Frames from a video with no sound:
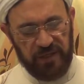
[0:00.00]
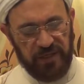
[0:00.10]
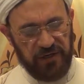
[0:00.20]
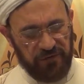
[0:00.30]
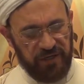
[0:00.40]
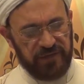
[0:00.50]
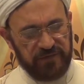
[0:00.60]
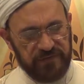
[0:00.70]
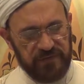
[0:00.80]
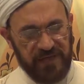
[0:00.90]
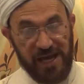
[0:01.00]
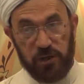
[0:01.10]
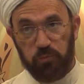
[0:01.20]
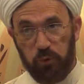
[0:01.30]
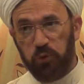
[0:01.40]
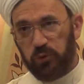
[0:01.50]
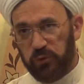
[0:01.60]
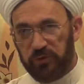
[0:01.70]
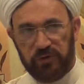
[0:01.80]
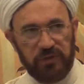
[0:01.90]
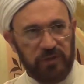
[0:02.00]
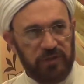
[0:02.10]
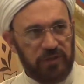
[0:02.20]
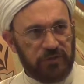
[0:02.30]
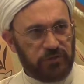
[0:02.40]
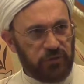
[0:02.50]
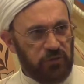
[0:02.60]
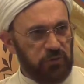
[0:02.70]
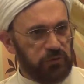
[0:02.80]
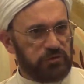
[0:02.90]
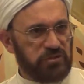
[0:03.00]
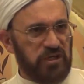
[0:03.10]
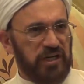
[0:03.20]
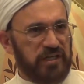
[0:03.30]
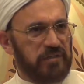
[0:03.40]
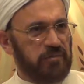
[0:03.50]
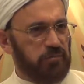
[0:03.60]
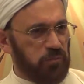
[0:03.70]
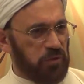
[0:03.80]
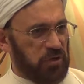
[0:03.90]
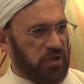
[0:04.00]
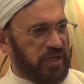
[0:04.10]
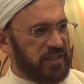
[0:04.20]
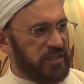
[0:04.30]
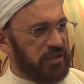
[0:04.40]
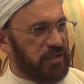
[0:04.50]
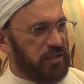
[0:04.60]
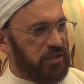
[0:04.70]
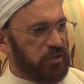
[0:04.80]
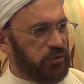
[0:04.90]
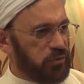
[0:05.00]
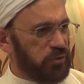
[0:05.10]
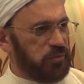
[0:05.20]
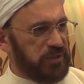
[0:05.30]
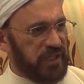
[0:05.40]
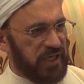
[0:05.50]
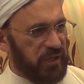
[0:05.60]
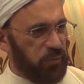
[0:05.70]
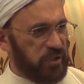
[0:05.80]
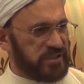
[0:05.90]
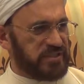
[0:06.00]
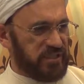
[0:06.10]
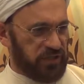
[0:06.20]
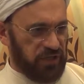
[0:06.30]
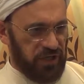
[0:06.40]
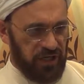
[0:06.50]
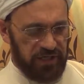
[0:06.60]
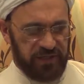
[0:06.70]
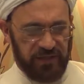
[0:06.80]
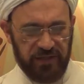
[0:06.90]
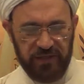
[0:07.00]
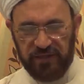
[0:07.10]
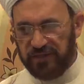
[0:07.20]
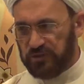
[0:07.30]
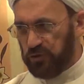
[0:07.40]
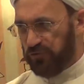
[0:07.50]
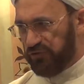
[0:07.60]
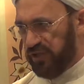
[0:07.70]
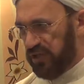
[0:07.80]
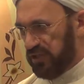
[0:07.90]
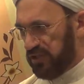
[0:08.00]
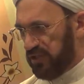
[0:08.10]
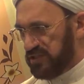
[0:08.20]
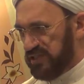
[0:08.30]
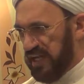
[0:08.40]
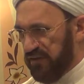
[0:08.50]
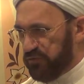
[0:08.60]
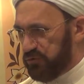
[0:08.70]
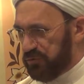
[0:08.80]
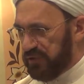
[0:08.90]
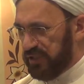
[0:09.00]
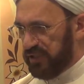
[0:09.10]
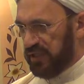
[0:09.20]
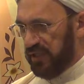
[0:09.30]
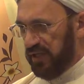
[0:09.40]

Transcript: red and blue. So it looks like more like an European and Western guy. Is Sufyani doesn't have to be